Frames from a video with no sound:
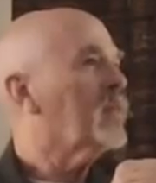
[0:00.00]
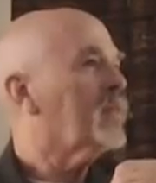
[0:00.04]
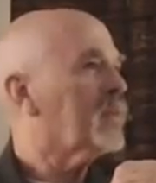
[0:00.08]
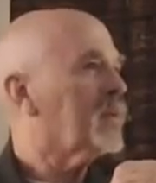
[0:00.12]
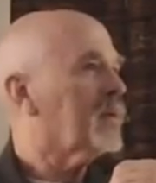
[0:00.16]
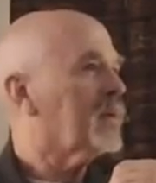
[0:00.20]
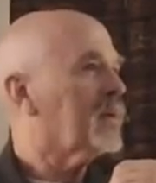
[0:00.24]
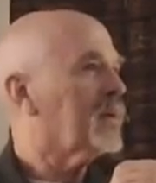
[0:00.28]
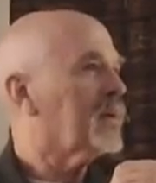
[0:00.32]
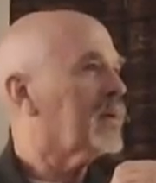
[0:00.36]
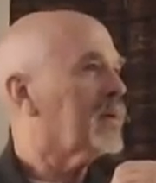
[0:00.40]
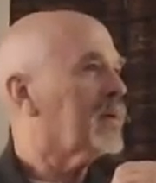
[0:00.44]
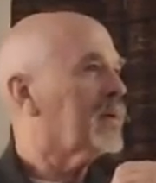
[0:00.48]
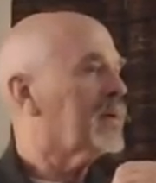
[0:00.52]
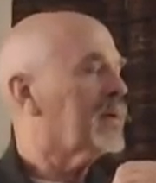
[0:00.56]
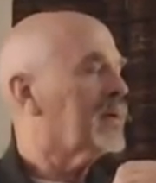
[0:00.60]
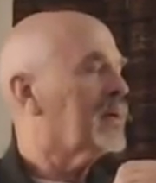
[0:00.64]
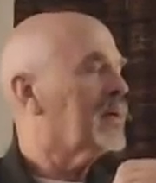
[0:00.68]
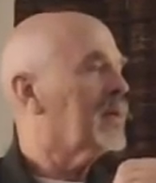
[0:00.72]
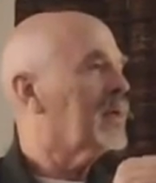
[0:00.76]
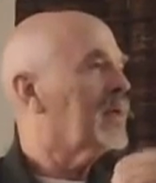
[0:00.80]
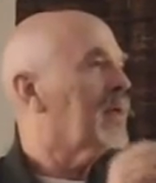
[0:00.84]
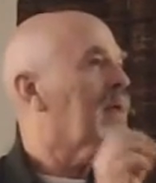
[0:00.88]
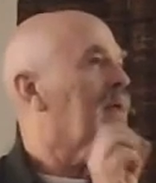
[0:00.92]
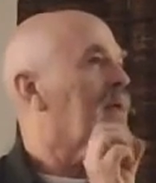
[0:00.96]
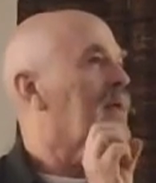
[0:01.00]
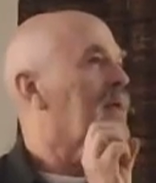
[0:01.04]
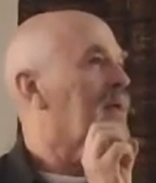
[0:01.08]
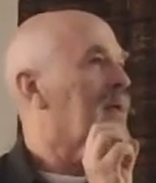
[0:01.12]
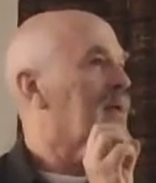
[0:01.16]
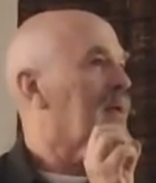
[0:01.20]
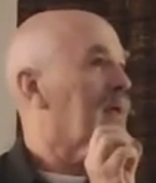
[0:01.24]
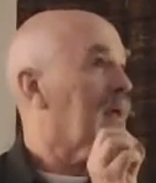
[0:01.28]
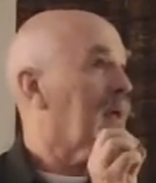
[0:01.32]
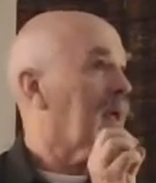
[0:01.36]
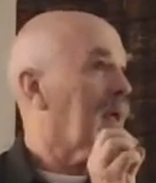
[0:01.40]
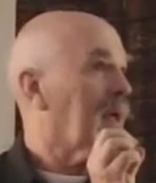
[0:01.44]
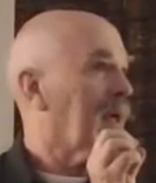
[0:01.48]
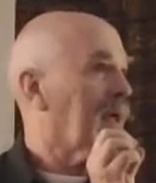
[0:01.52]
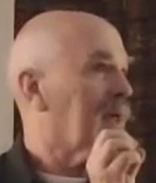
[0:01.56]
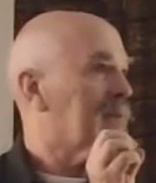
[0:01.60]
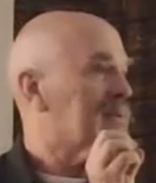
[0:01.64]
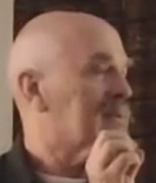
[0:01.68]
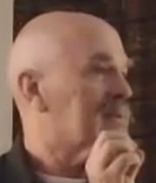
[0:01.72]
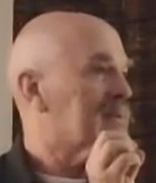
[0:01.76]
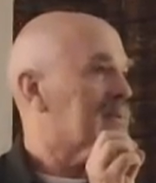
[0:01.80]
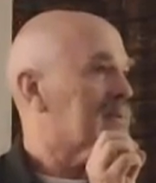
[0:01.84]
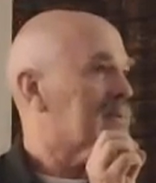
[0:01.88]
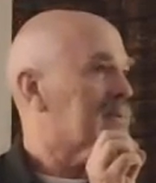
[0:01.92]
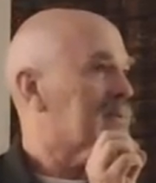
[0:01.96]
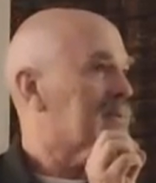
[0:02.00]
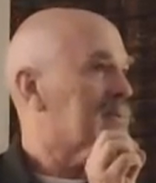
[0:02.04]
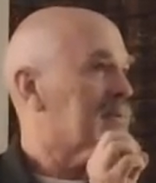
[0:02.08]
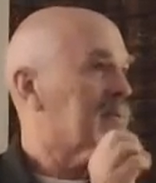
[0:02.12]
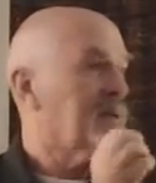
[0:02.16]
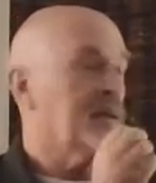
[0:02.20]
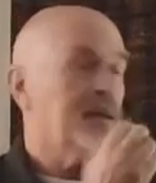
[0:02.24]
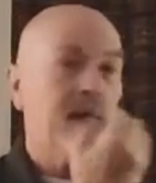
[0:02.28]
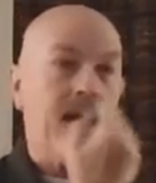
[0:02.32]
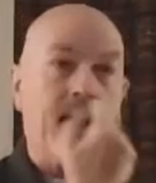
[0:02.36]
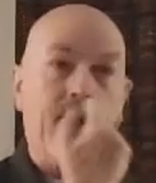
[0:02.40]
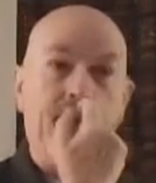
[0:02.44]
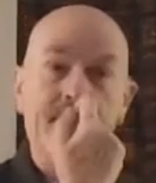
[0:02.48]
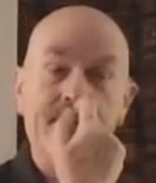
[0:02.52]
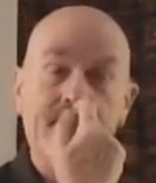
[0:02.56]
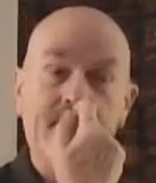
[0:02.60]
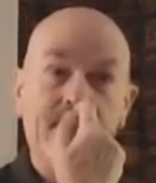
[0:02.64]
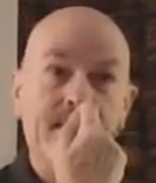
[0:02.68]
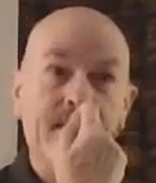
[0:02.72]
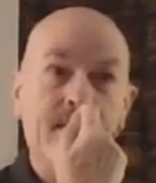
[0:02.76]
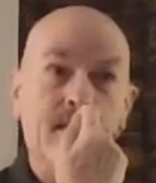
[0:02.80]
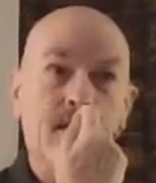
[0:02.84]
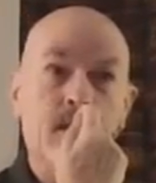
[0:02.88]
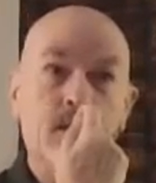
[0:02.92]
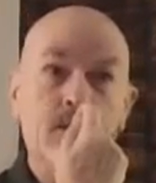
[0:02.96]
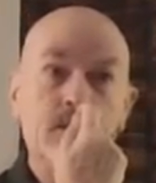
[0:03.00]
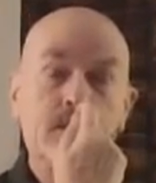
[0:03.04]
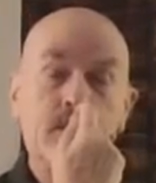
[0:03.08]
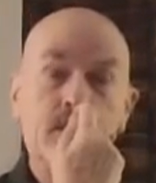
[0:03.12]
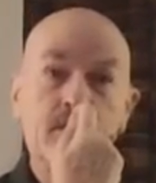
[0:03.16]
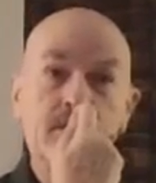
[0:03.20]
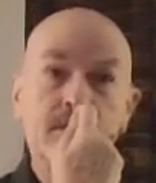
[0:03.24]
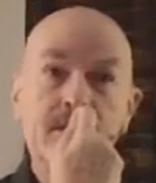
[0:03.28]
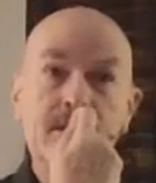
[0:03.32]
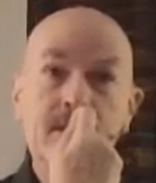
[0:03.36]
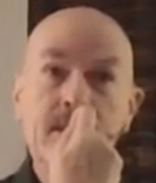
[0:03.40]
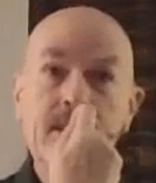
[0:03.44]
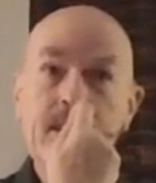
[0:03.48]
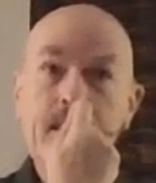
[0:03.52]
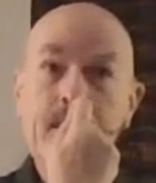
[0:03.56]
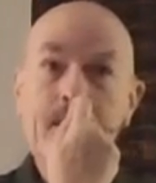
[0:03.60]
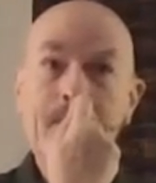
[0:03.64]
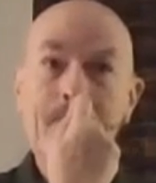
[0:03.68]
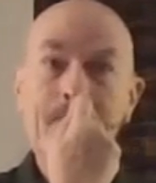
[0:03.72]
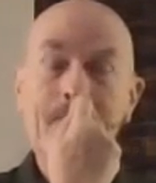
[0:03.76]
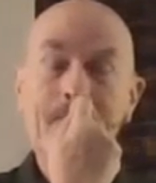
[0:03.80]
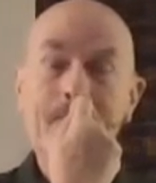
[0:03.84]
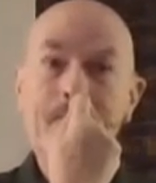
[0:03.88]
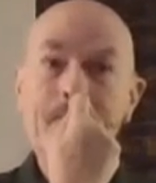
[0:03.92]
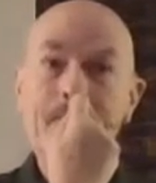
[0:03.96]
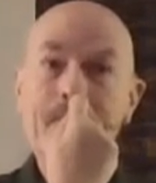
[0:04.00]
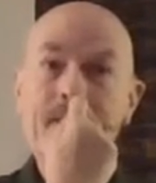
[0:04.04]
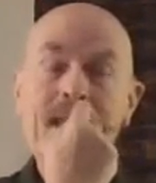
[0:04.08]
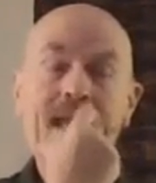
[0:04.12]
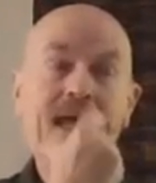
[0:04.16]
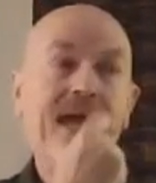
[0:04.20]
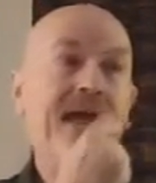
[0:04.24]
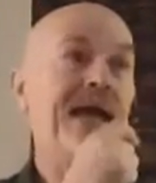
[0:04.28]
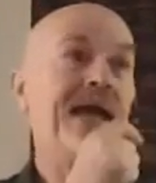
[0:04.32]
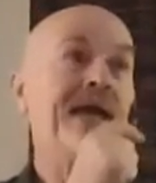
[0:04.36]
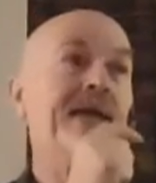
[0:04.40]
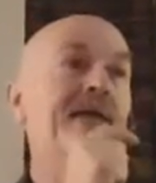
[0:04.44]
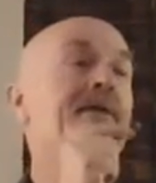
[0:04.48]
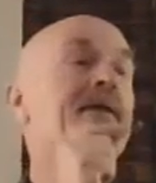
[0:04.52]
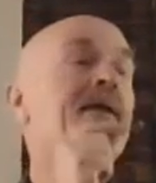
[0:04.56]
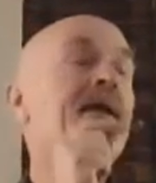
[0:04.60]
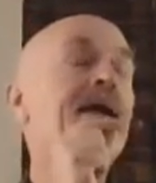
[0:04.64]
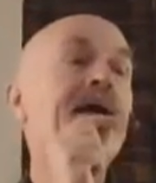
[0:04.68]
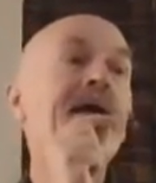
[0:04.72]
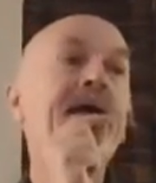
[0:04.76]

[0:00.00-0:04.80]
thing lasts. And then he also said, and